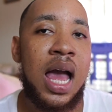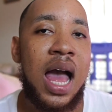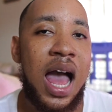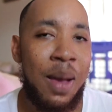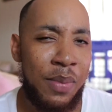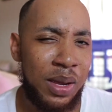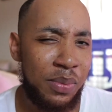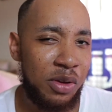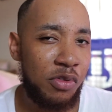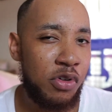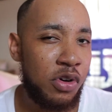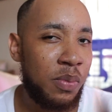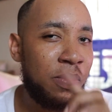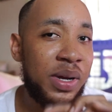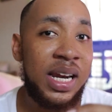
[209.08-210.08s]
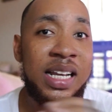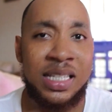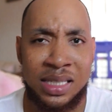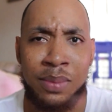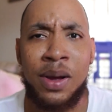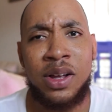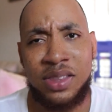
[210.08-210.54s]
I might be wrong, but it's
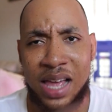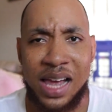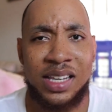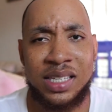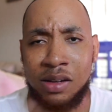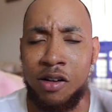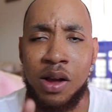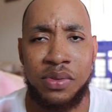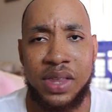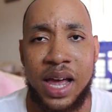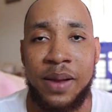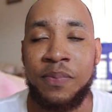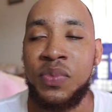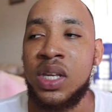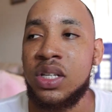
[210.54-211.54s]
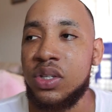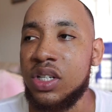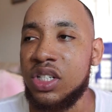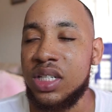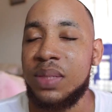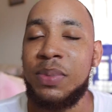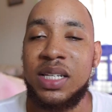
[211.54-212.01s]
about that, it's around that. So it's
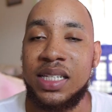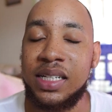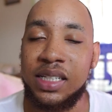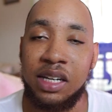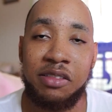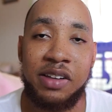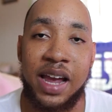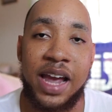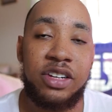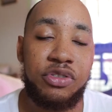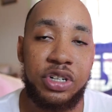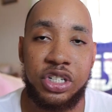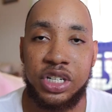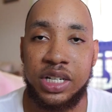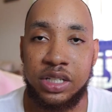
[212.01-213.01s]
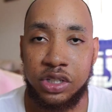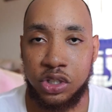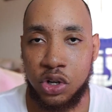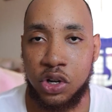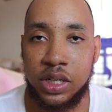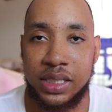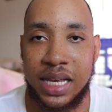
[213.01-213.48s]
just basically a rehydration
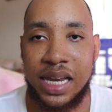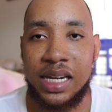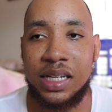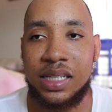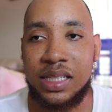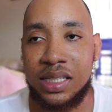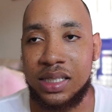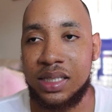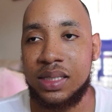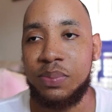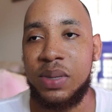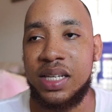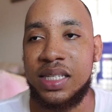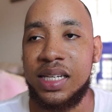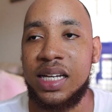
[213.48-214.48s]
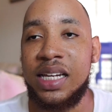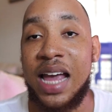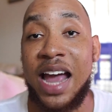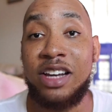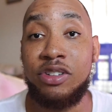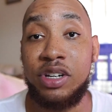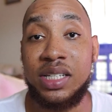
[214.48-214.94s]
salt, and it basically
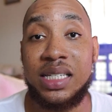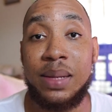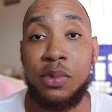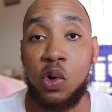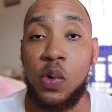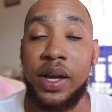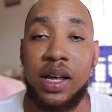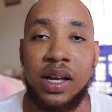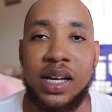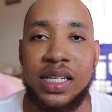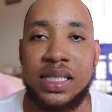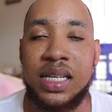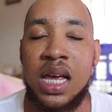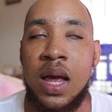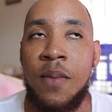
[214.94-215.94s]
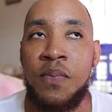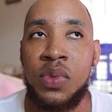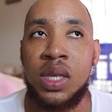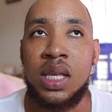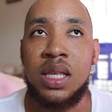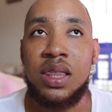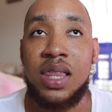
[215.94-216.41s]
hydrates them quicker, because
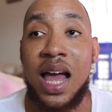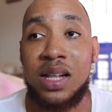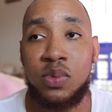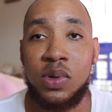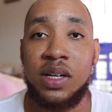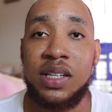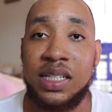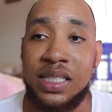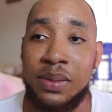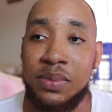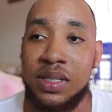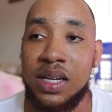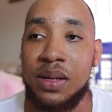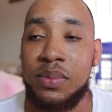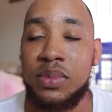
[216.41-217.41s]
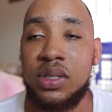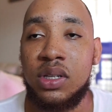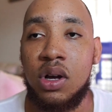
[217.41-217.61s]
that's one of the symptoms.